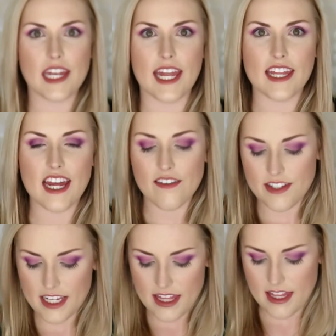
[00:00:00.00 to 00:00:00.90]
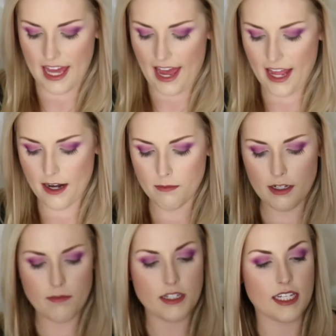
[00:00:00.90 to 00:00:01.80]
Now that I've done that, I'm
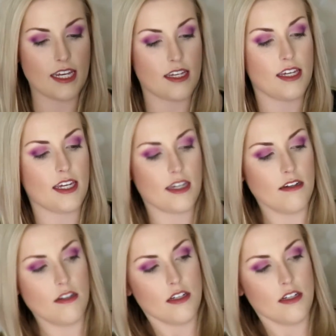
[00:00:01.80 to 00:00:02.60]
going to be taking